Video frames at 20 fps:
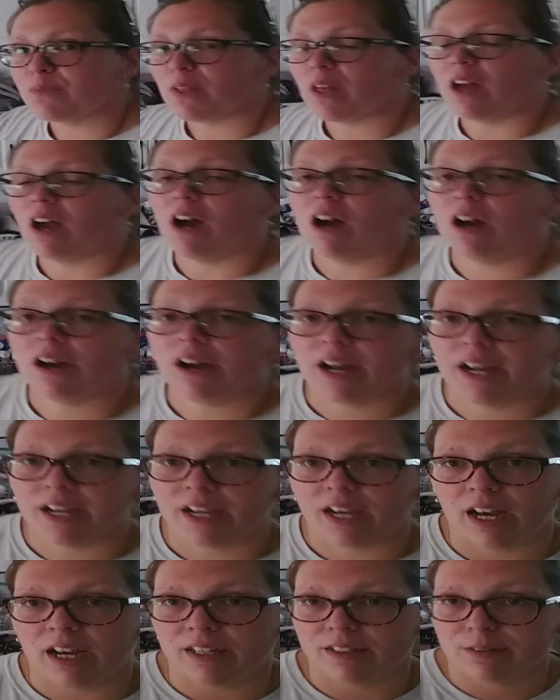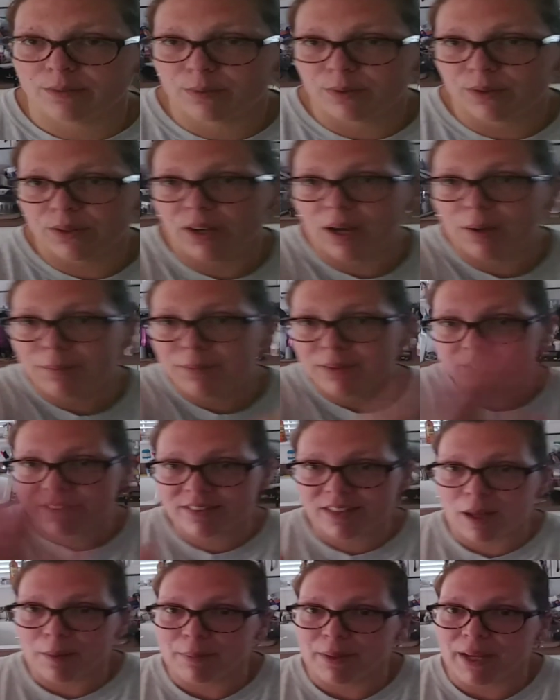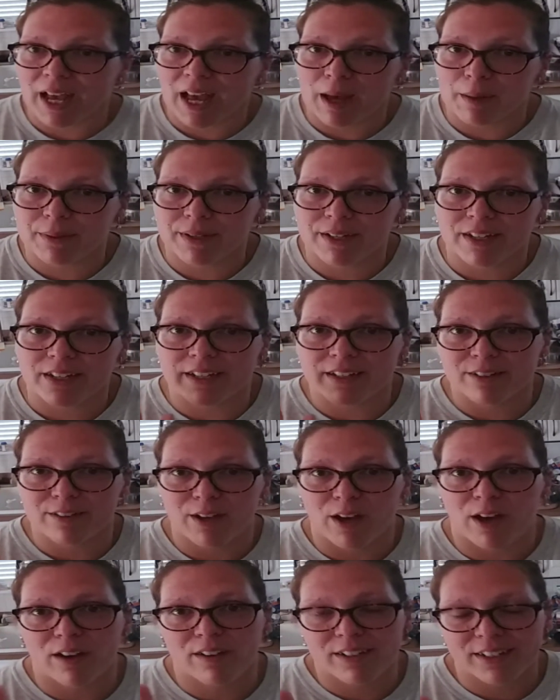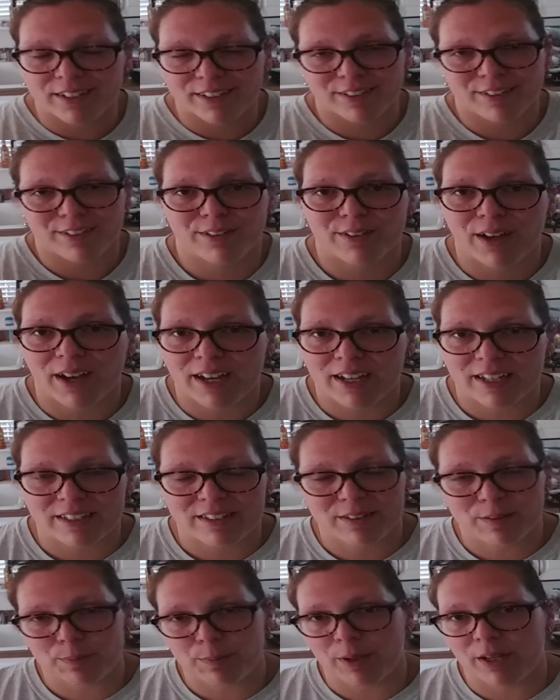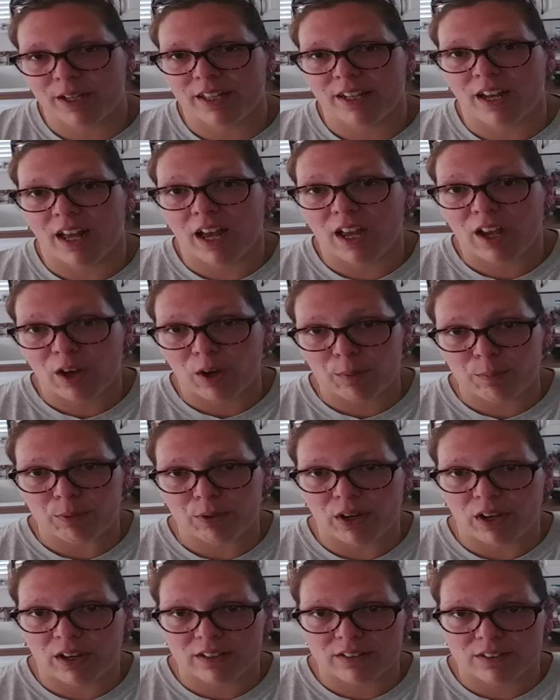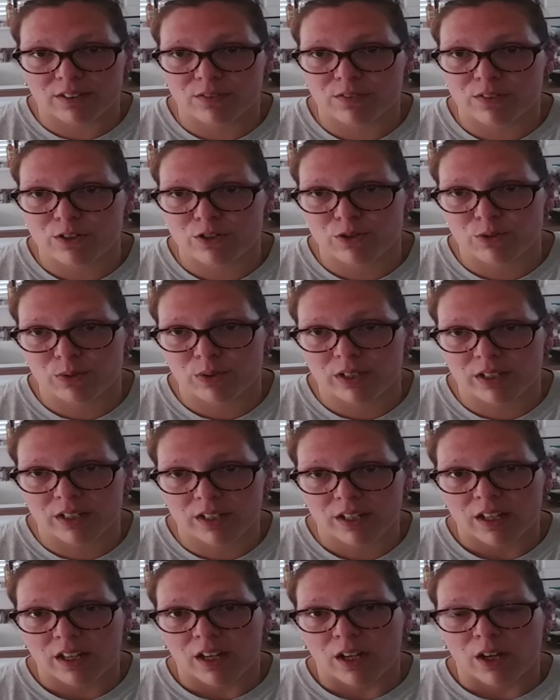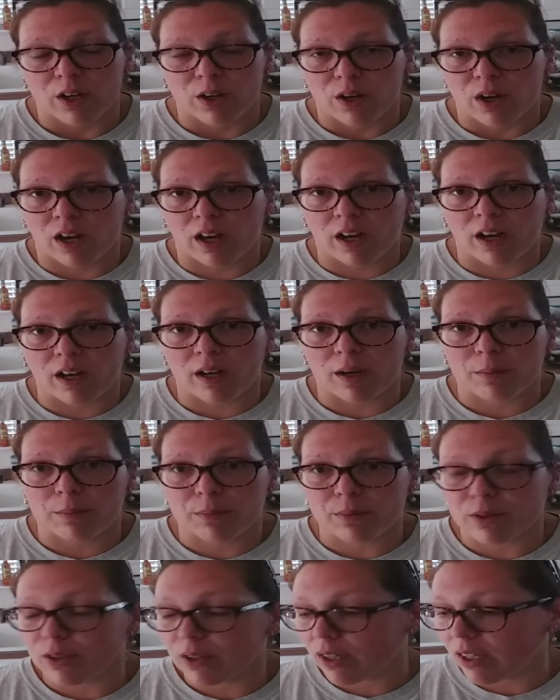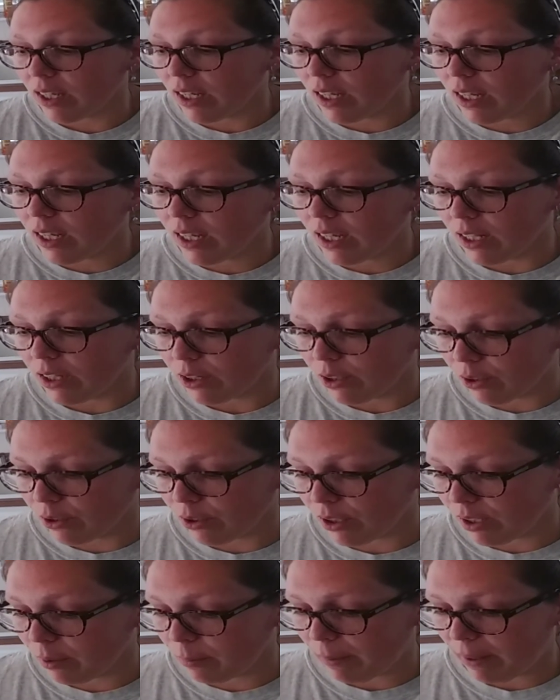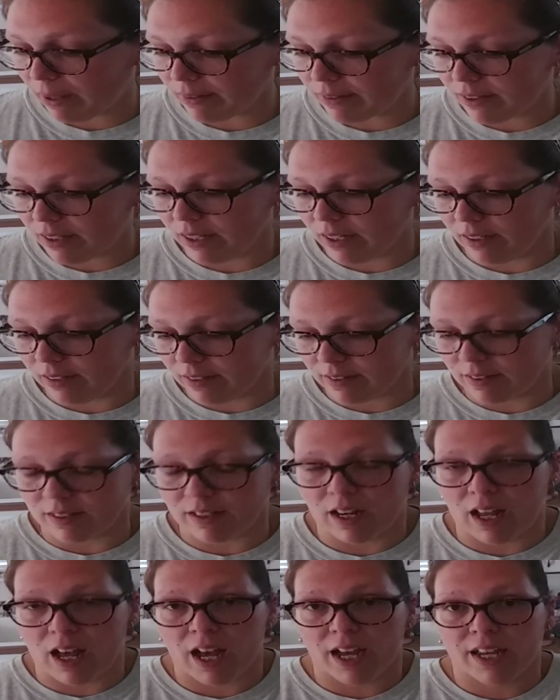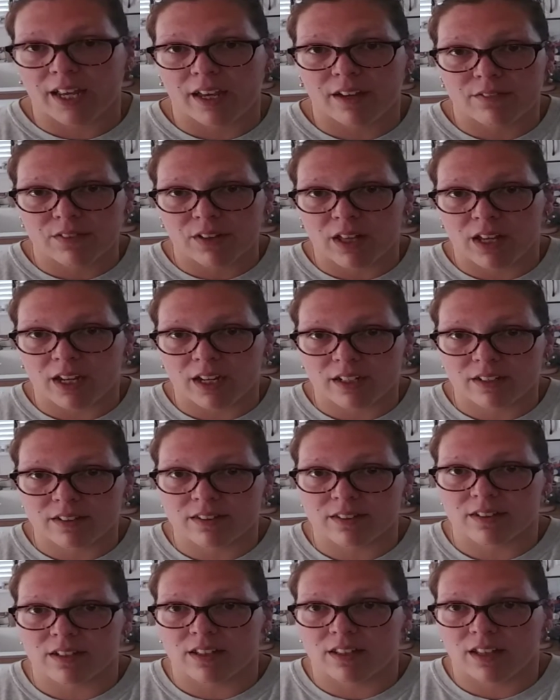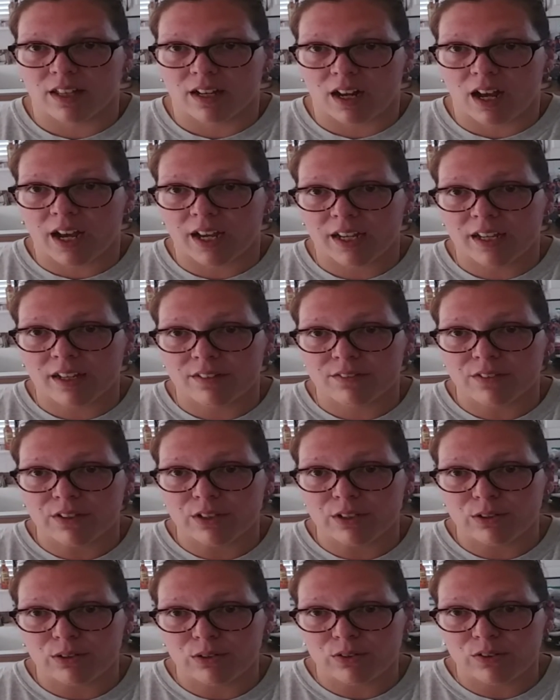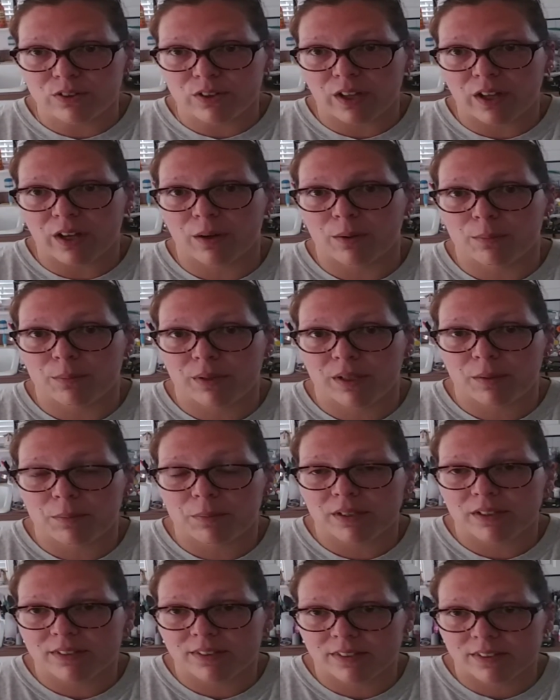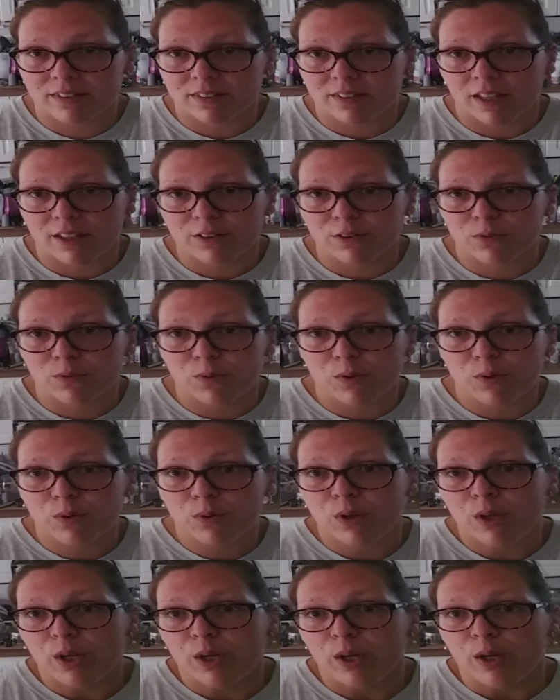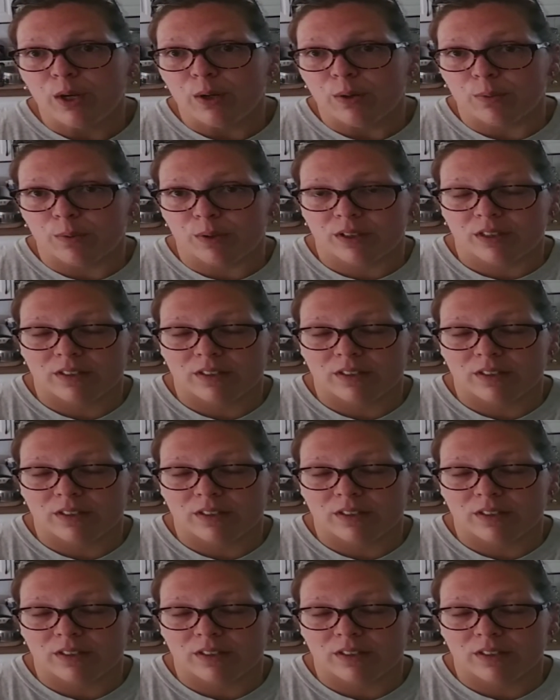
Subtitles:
all right, guys. Well, I'm going to stop gabbing and talking to you guys, but I hope you guys have enjoyed looking and learning about things that I have liked and that I have used to help me be successful with the